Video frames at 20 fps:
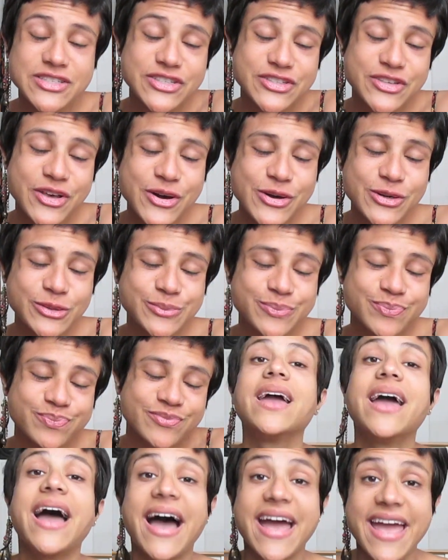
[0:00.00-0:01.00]
So
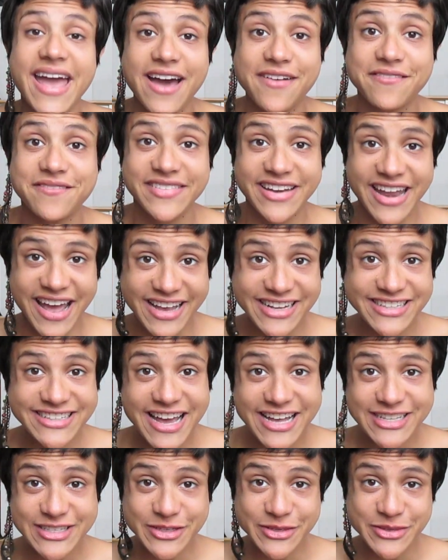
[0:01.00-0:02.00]
I have 9
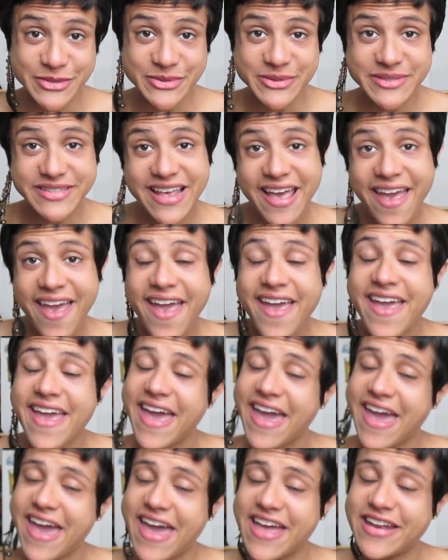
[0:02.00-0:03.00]
tattoos
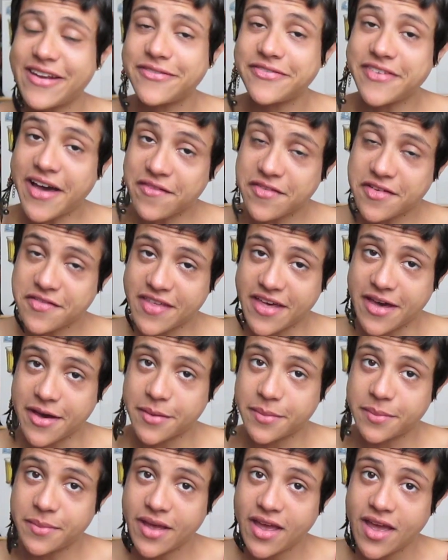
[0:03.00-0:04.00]
and 5 of
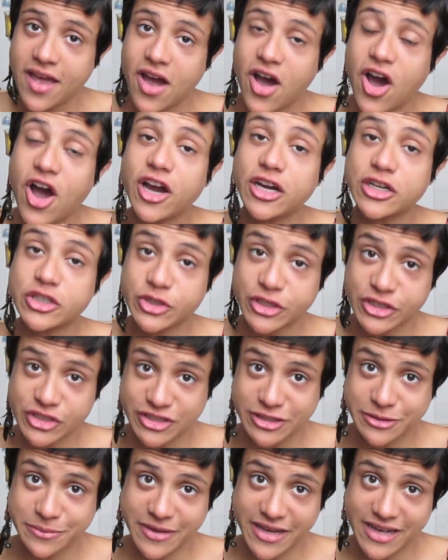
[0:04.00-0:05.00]
them are
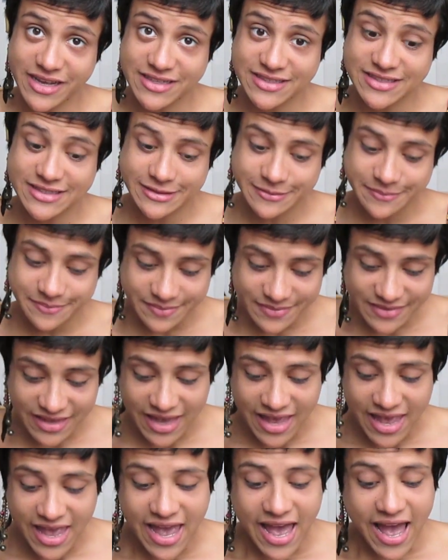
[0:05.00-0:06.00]
Christian based.
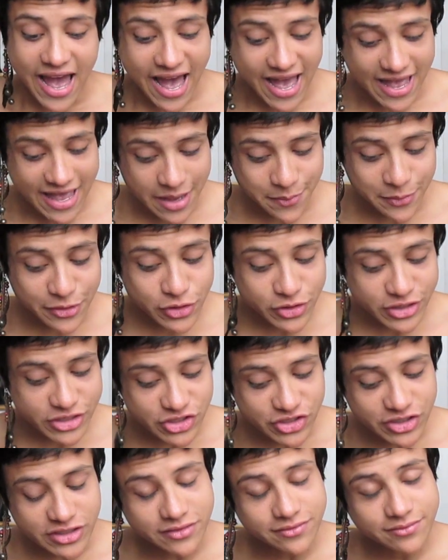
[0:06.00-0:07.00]
I am a
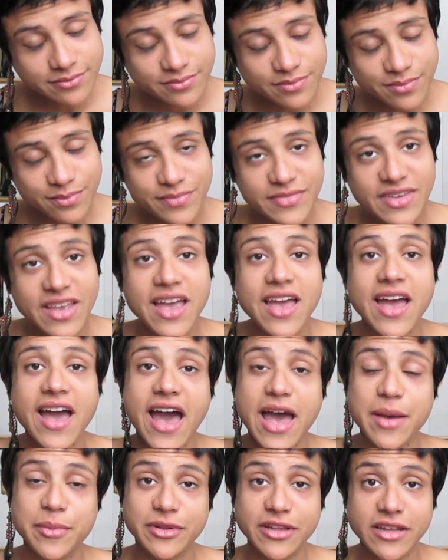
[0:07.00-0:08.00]
Christian.
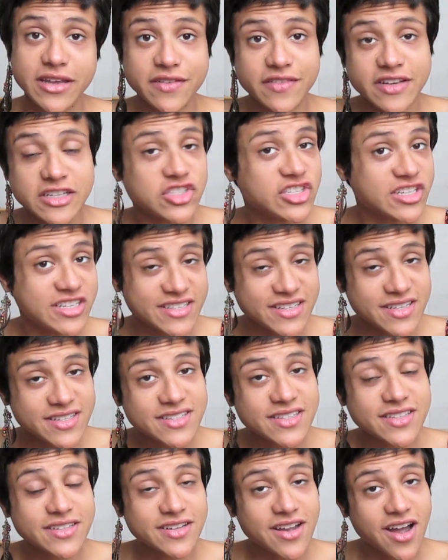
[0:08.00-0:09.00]
I believe in
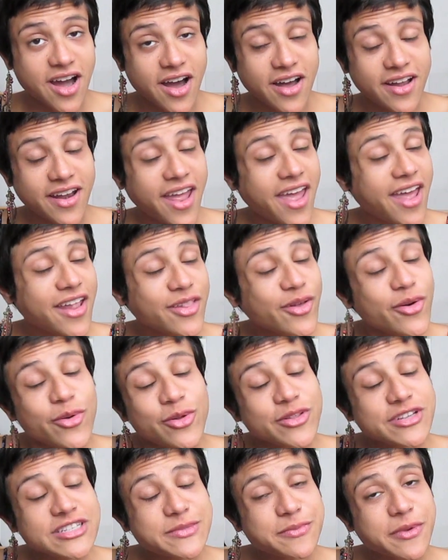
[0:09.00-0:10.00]
Jesus, in God, and the
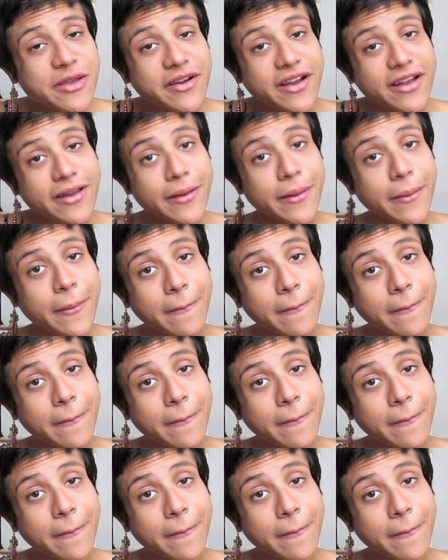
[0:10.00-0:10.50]
Holy Spirit.